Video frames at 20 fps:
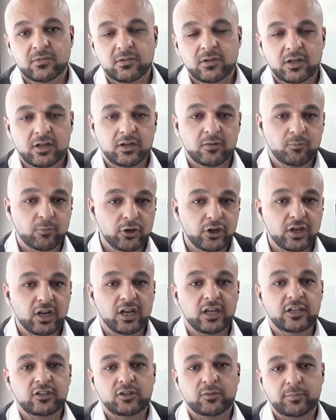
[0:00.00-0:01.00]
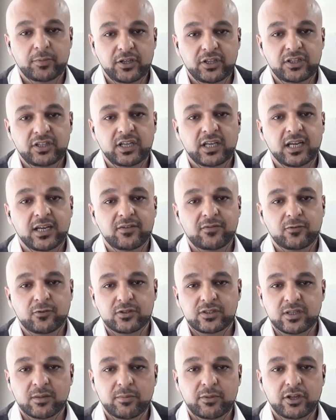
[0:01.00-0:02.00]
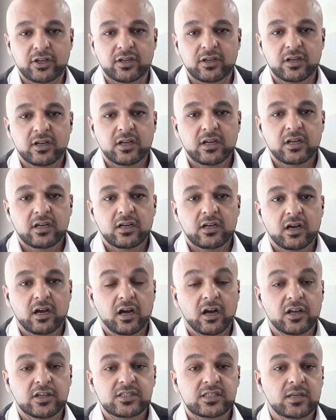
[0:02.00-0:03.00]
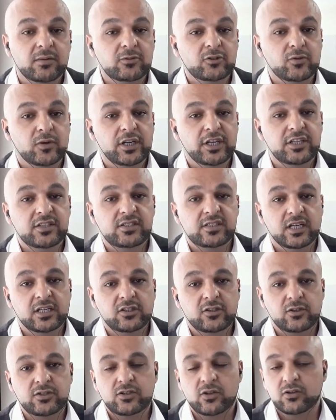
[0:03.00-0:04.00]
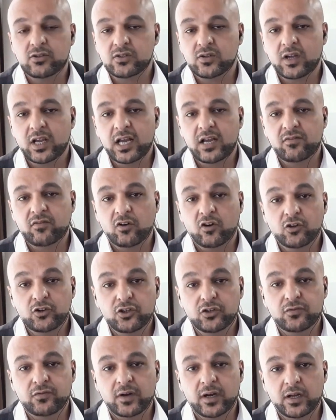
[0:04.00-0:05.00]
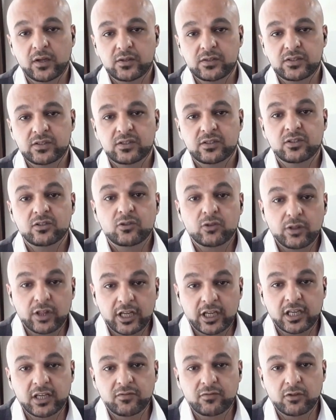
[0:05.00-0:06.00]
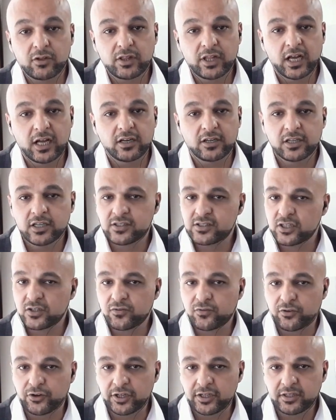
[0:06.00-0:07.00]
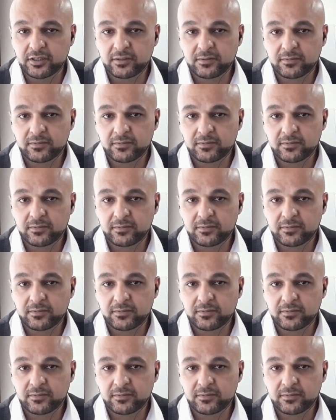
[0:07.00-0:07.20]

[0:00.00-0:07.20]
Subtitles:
A booklet, a PDF or something? Some training centers also have audio files. Do they give you that? Is it free?